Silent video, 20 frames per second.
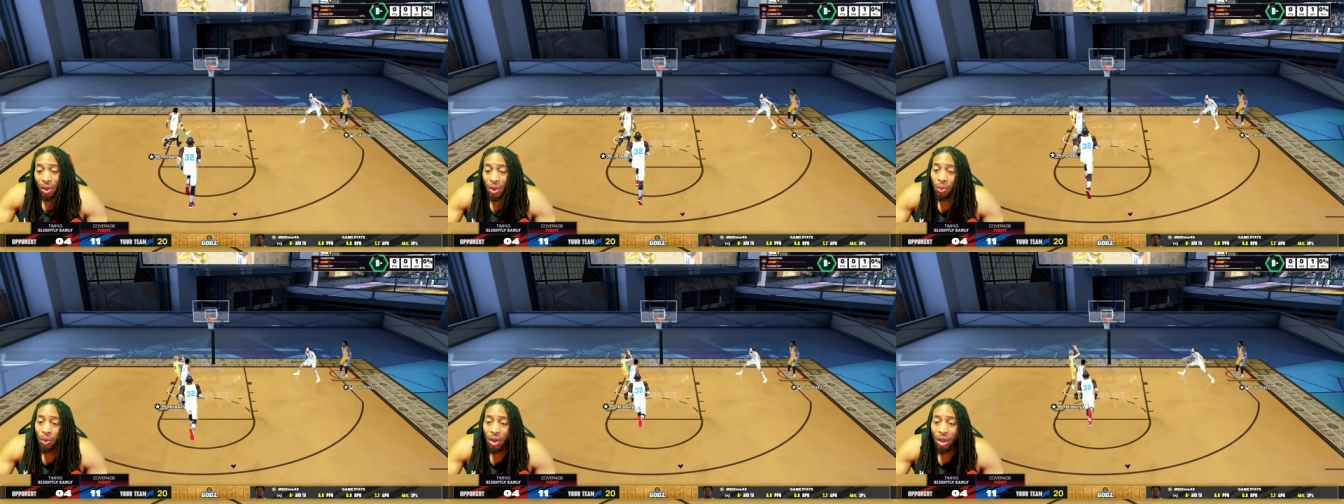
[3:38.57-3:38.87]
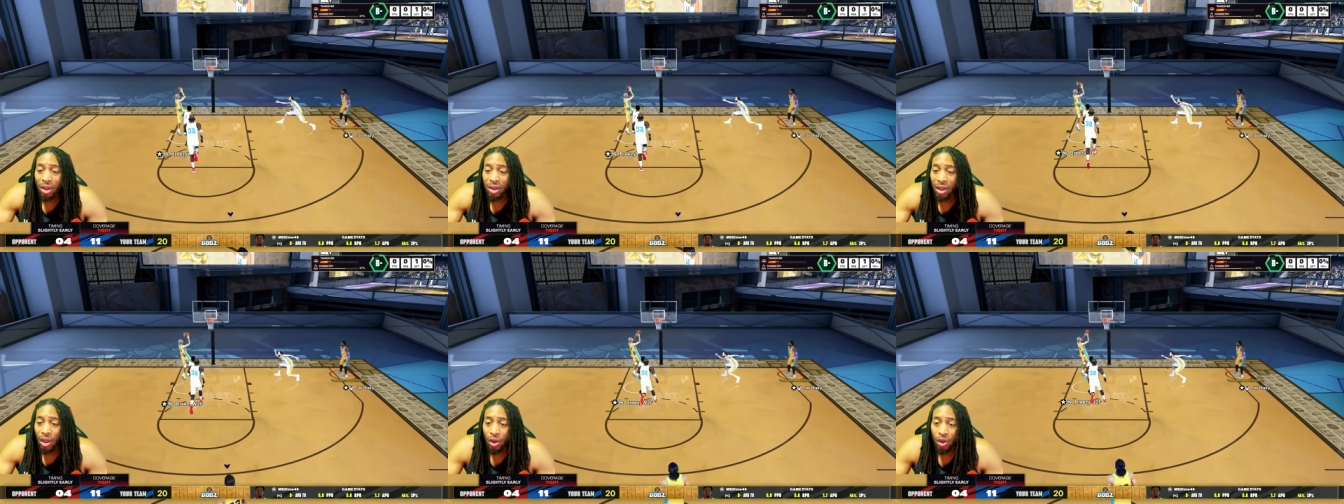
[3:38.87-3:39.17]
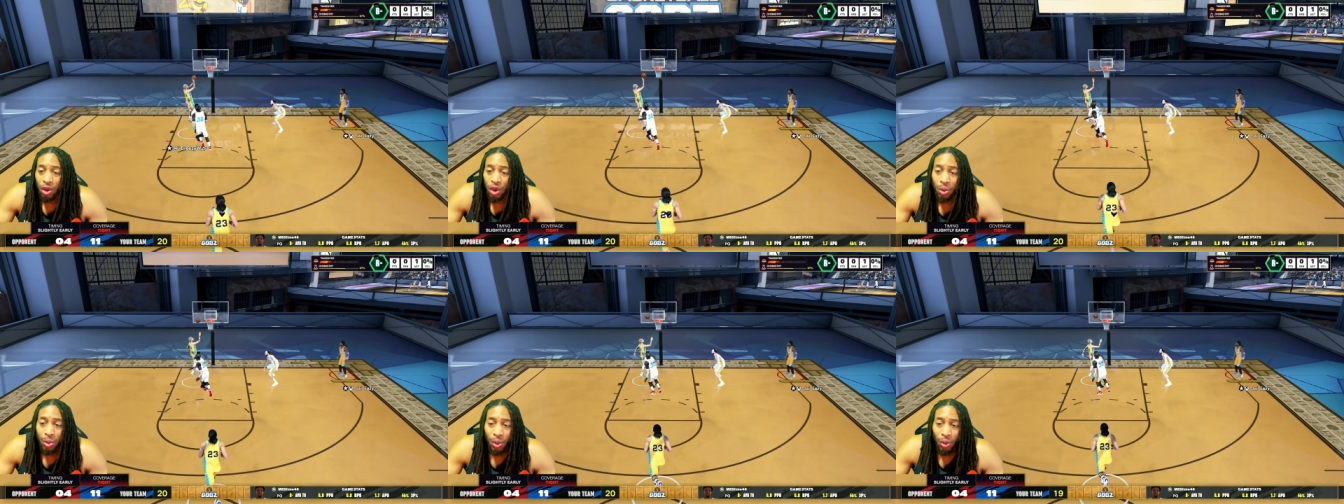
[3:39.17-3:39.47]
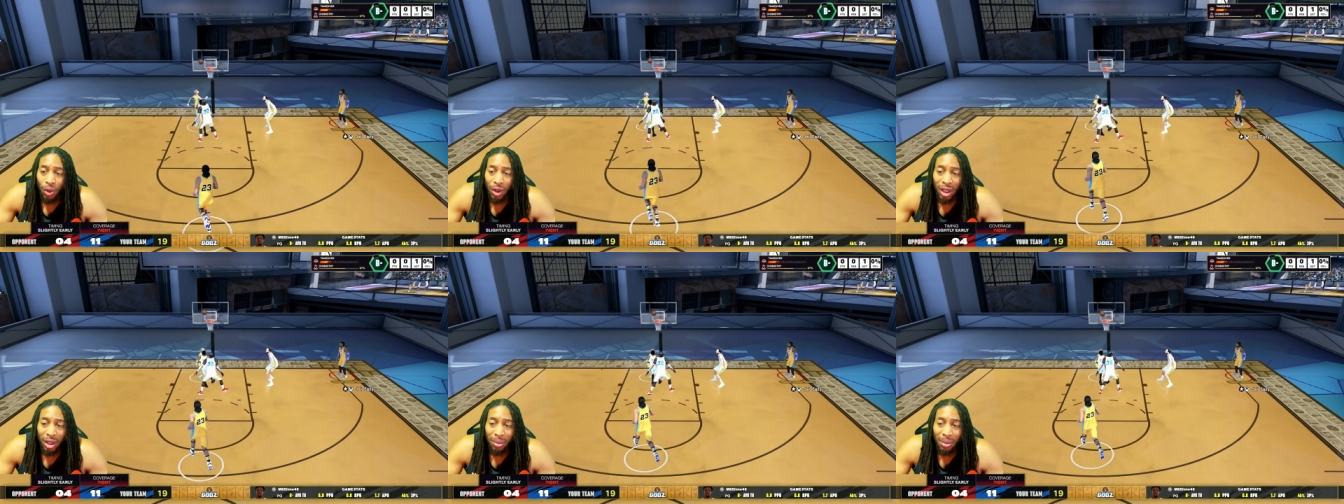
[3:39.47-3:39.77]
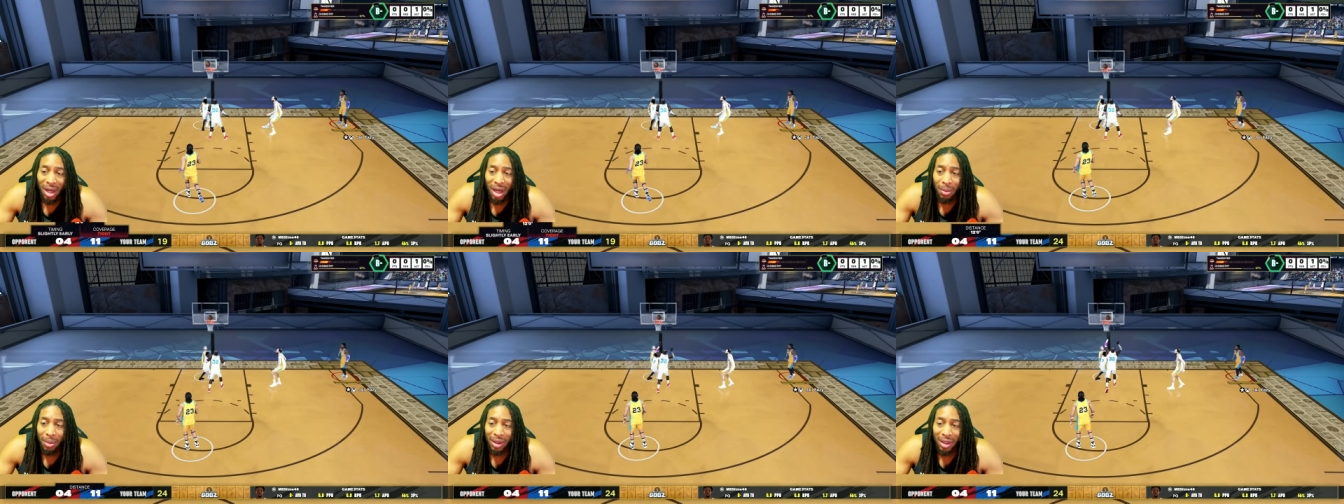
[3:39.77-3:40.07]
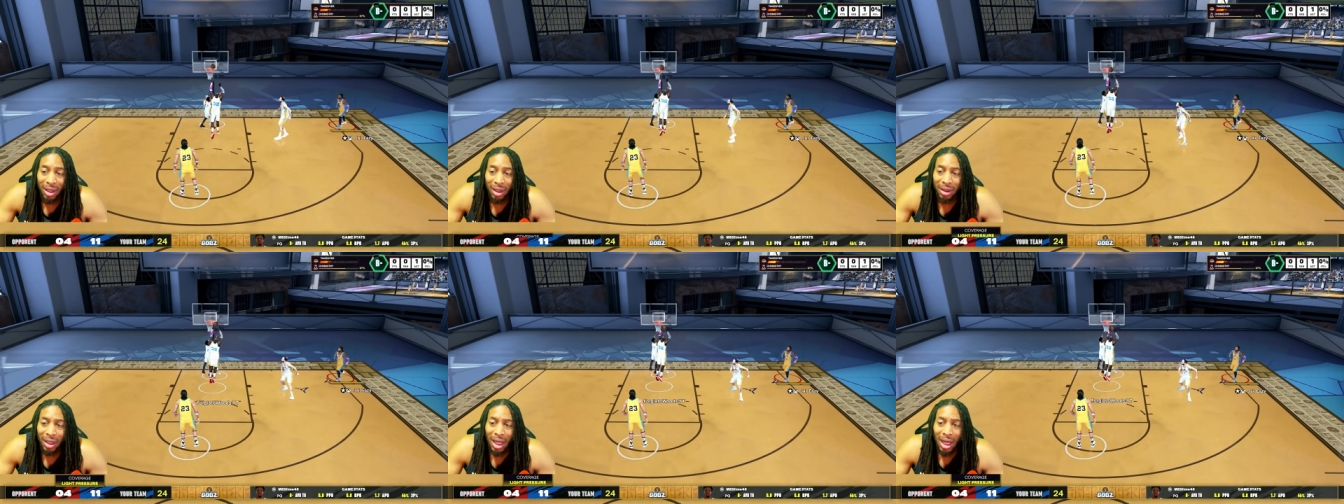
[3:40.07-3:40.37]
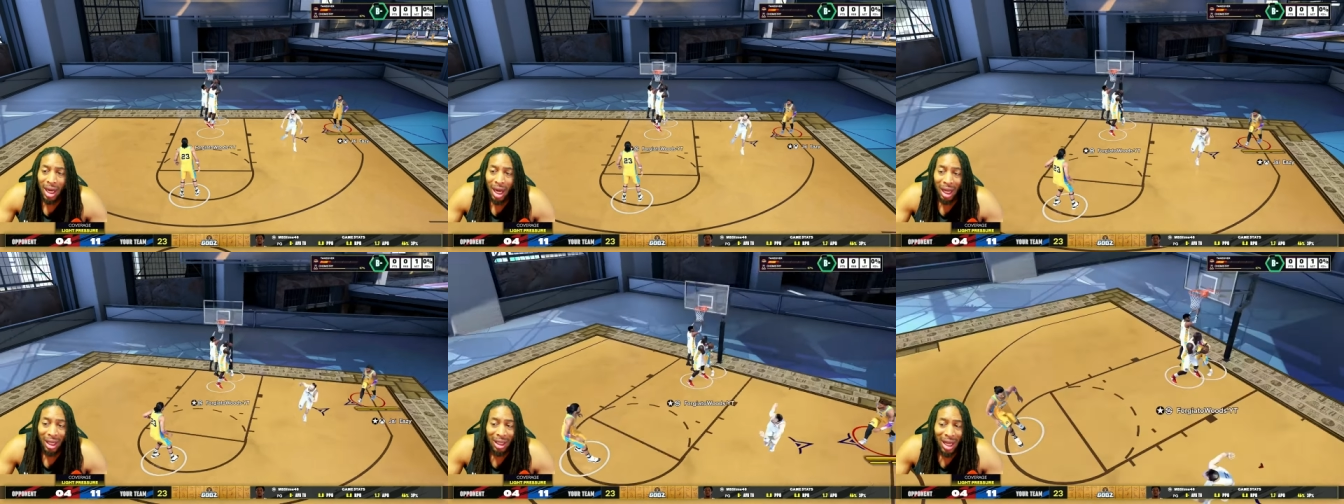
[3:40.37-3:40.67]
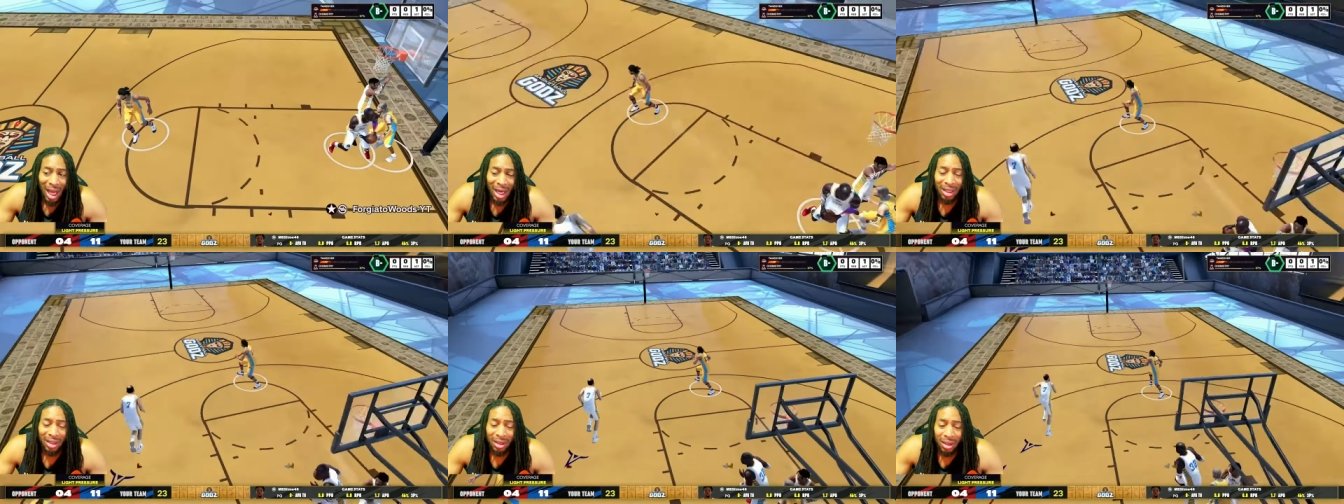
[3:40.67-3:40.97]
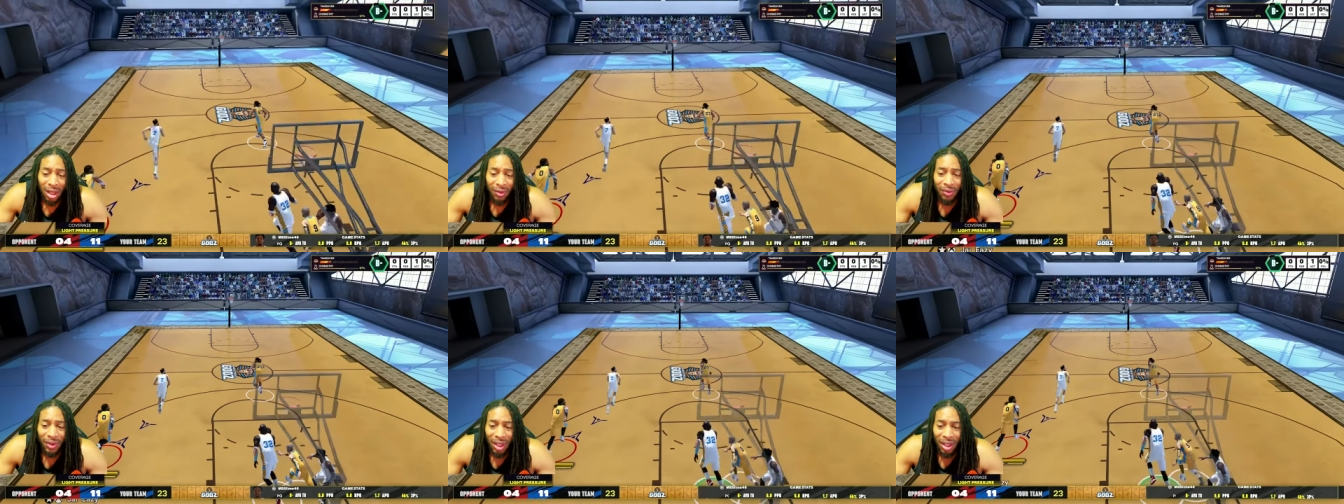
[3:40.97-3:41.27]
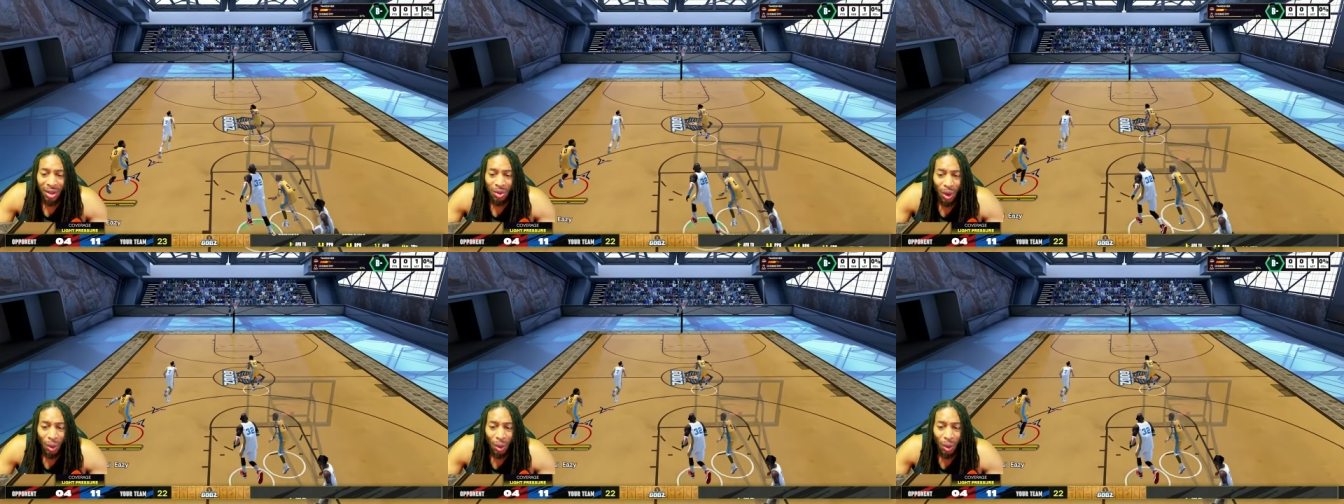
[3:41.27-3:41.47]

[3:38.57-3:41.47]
it was on super rookie, man, because a lot of stuff that,